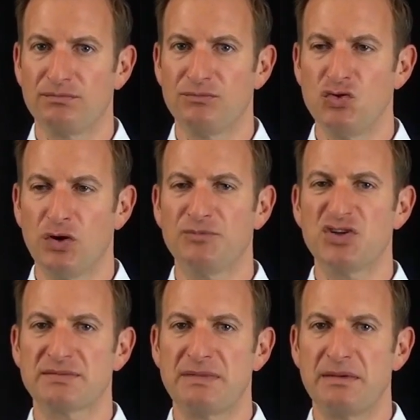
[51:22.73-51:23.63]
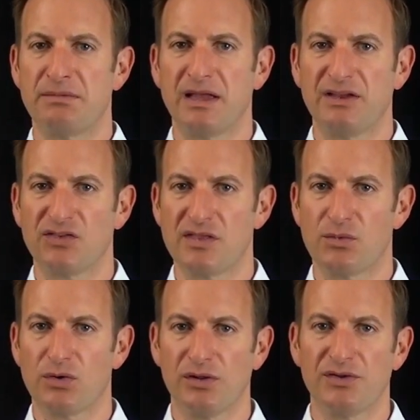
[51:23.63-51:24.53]
New objects may be placed in the
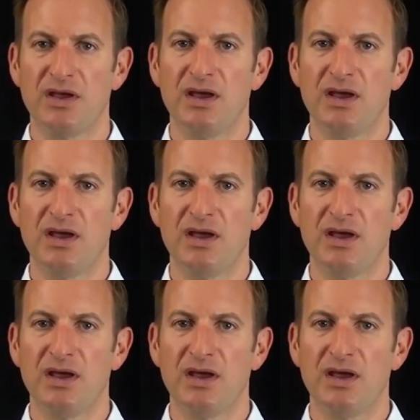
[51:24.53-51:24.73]
world.